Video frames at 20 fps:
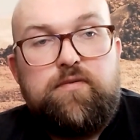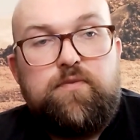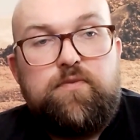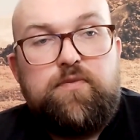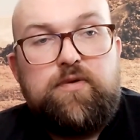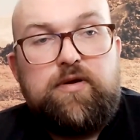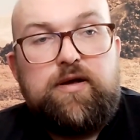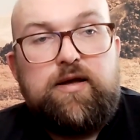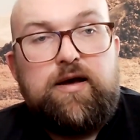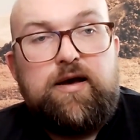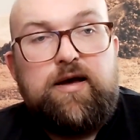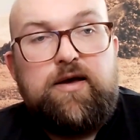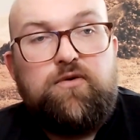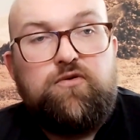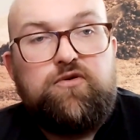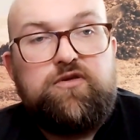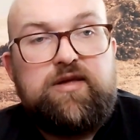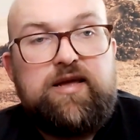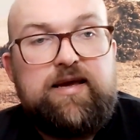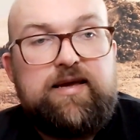the guy
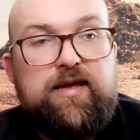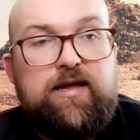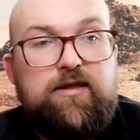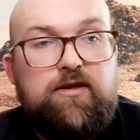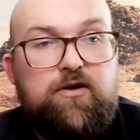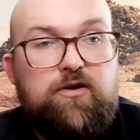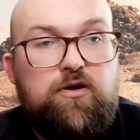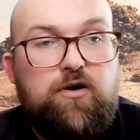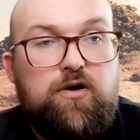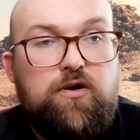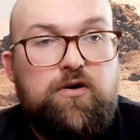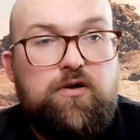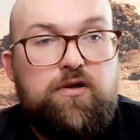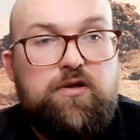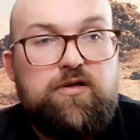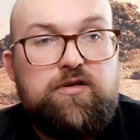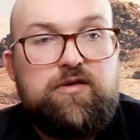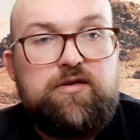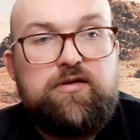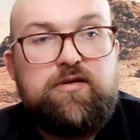who's taking the
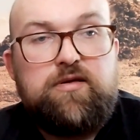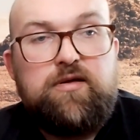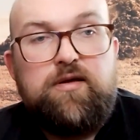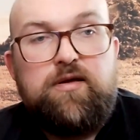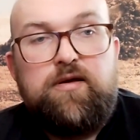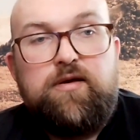calls,